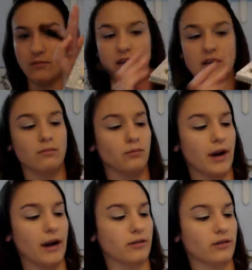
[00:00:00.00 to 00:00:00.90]
a medium
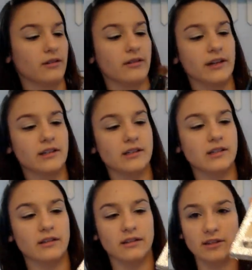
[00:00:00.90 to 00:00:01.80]
brown. That
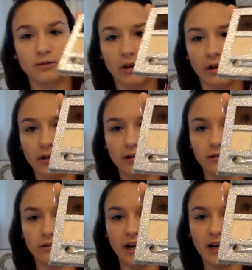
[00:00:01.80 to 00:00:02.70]
is this one
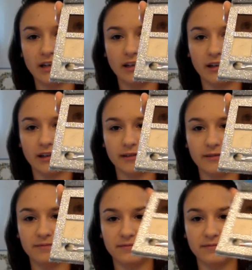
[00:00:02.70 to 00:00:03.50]
right here.